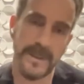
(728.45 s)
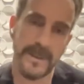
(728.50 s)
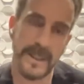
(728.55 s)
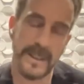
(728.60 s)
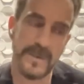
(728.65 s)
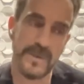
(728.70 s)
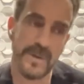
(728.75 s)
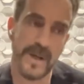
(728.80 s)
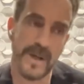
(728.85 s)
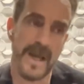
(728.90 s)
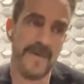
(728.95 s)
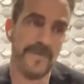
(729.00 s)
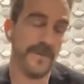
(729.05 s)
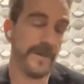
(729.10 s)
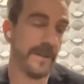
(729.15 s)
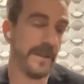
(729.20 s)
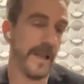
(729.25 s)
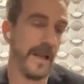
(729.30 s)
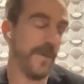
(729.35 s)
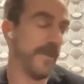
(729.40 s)
and to have
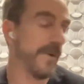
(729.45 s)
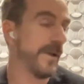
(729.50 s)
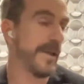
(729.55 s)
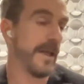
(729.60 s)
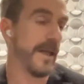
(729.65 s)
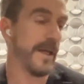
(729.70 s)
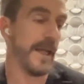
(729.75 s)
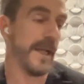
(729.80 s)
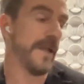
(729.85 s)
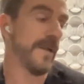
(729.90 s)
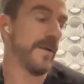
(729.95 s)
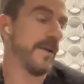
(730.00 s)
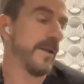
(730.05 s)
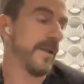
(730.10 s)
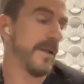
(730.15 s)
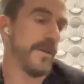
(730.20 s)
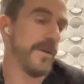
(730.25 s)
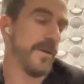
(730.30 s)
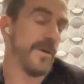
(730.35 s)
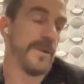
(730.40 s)
clarity again,
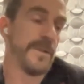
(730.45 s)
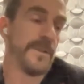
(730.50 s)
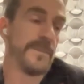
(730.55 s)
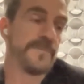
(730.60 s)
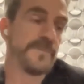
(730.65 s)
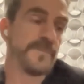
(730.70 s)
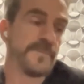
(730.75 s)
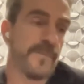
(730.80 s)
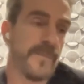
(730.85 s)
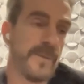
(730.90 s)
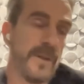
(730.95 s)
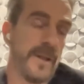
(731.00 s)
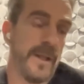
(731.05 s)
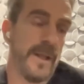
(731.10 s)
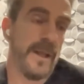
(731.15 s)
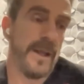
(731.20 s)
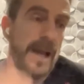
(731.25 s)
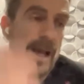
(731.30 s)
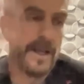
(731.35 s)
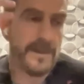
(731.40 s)
either a,